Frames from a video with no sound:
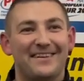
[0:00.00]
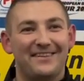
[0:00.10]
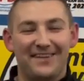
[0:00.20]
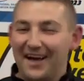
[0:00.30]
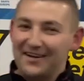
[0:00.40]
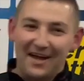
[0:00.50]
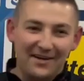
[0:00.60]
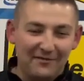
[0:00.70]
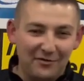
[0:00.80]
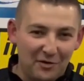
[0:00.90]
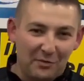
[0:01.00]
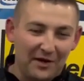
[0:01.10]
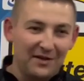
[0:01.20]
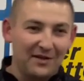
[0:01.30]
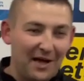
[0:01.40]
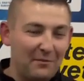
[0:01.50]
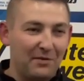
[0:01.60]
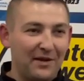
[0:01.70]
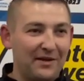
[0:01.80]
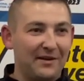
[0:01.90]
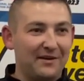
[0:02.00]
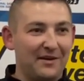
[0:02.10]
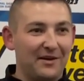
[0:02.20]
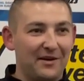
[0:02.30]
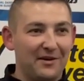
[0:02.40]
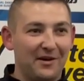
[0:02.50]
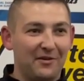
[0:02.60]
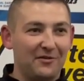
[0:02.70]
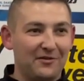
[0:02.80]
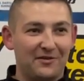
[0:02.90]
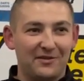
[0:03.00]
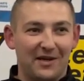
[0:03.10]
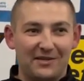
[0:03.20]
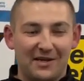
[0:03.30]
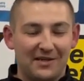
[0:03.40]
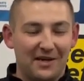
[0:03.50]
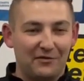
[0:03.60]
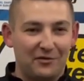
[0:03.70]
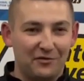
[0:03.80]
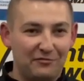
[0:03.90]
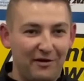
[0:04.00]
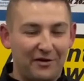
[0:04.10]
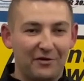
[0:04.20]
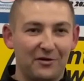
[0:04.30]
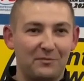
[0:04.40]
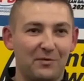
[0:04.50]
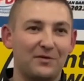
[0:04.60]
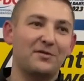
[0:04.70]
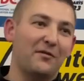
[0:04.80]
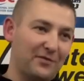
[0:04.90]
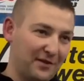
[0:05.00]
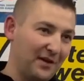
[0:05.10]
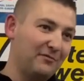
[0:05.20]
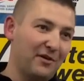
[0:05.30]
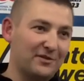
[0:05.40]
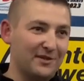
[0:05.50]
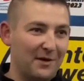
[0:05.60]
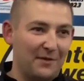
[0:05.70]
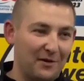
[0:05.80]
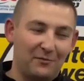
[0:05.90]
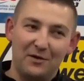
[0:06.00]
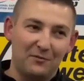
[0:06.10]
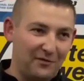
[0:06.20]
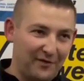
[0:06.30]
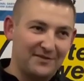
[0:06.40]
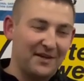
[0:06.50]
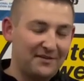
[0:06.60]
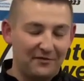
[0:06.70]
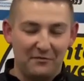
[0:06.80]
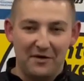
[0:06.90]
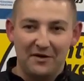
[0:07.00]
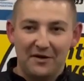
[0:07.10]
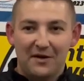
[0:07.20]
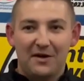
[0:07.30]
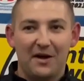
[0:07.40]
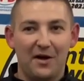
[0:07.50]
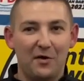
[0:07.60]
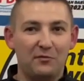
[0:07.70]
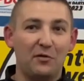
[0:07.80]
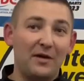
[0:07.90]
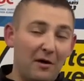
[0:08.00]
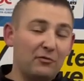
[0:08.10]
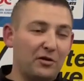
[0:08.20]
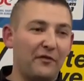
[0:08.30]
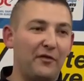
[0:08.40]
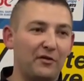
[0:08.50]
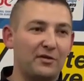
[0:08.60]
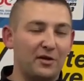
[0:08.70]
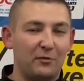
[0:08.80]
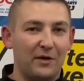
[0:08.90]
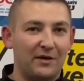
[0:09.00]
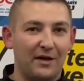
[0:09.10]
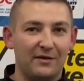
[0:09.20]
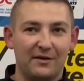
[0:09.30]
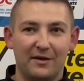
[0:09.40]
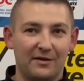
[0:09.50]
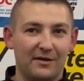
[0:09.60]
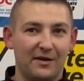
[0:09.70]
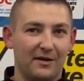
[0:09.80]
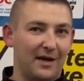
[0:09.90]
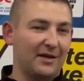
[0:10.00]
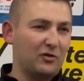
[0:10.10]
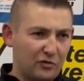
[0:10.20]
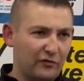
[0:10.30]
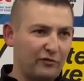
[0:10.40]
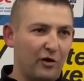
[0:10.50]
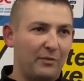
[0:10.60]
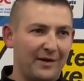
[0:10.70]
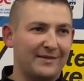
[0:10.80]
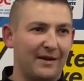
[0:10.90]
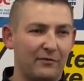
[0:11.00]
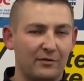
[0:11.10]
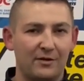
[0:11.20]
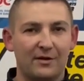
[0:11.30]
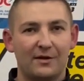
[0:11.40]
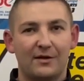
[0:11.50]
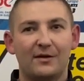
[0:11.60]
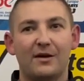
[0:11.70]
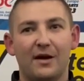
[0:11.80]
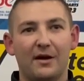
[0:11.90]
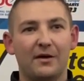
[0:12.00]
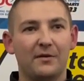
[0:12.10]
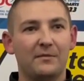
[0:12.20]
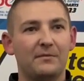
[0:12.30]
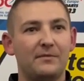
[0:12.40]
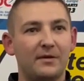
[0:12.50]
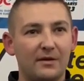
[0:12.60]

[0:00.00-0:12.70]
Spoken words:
See, I never used to like playing in Holland. I didn't have a good record, but obviously Rotterdam last week was fantastic for me. So yeah, I was looking forward to this weekend, and I had a tough draw playing Davil. I